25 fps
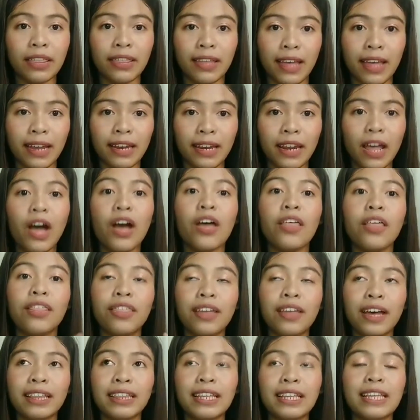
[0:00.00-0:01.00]
then
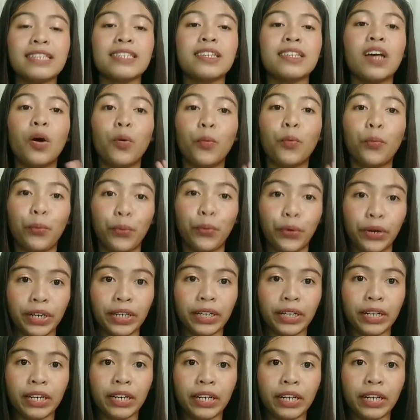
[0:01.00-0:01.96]
that is a word.